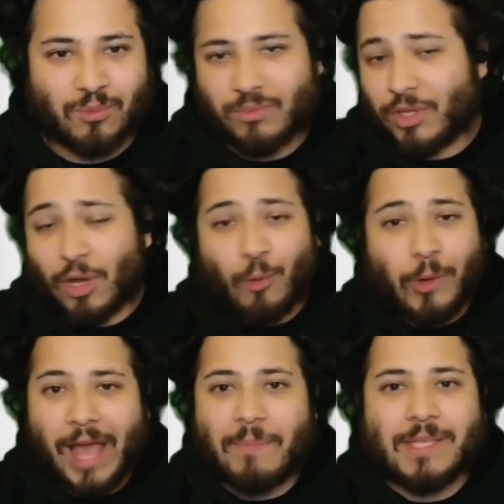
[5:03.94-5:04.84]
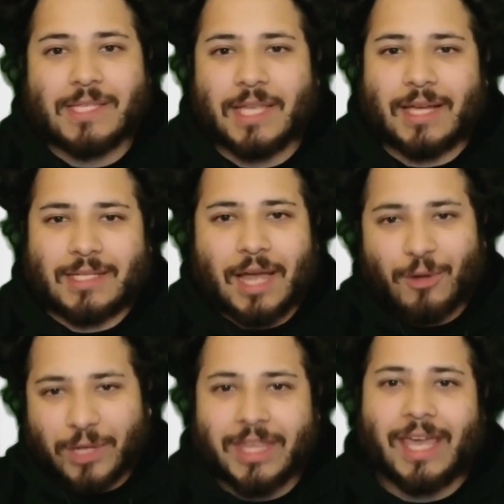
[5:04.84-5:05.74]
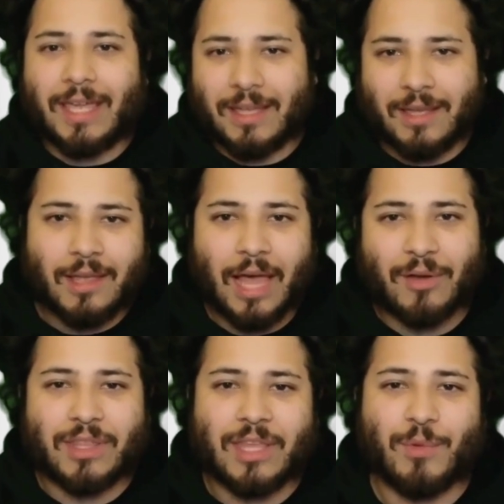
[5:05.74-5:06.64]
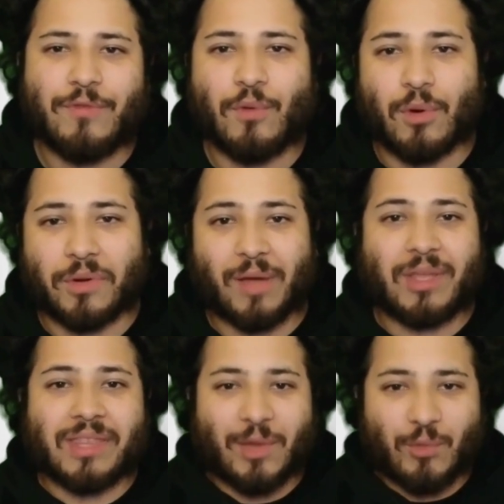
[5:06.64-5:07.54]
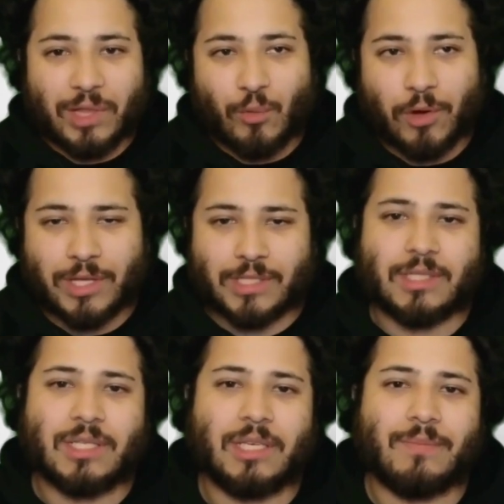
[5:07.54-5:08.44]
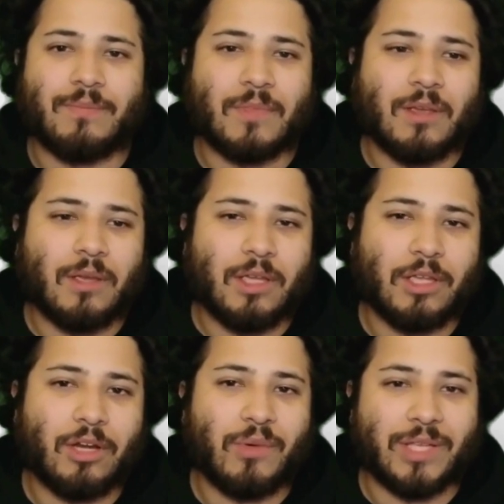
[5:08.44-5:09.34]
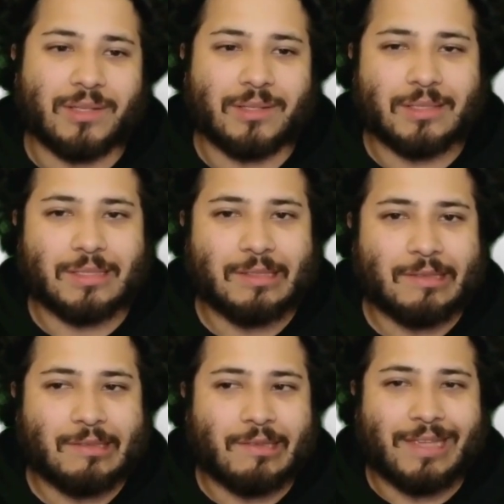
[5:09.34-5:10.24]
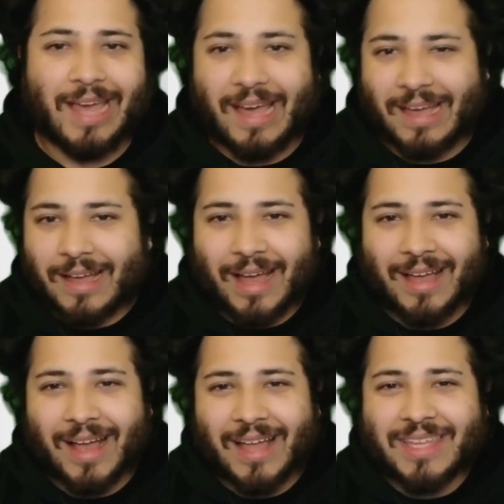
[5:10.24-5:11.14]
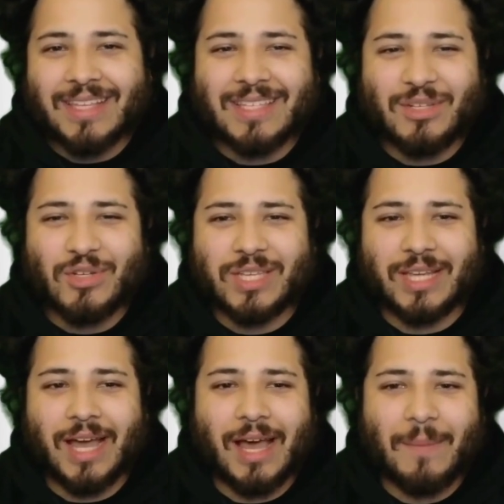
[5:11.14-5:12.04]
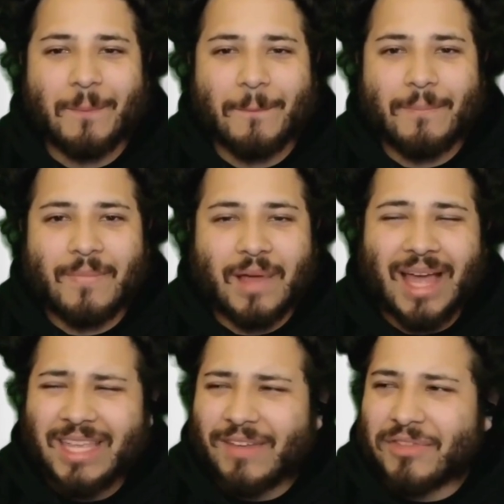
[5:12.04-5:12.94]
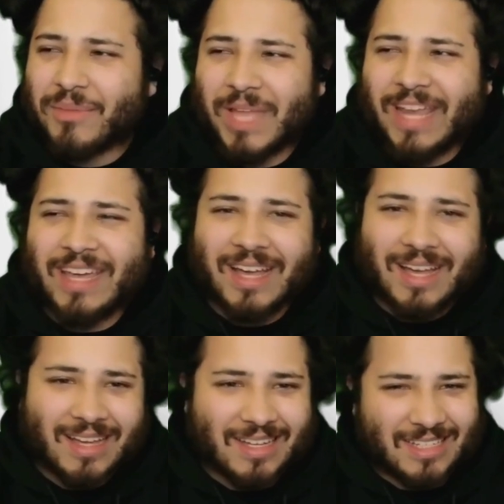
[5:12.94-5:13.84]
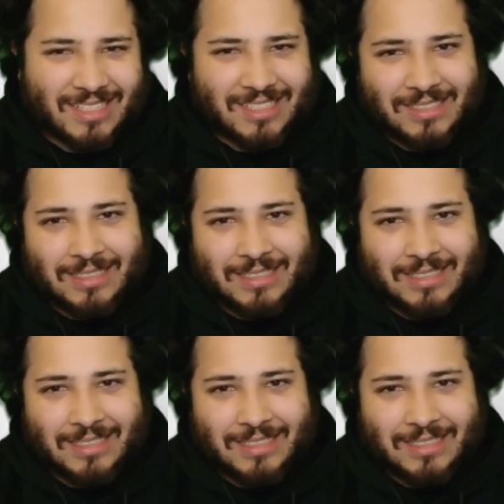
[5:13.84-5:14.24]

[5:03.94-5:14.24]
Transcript: what happens next. How can they move forward? How can they really work as a team? And yeah, I think it's interesting. I give them like a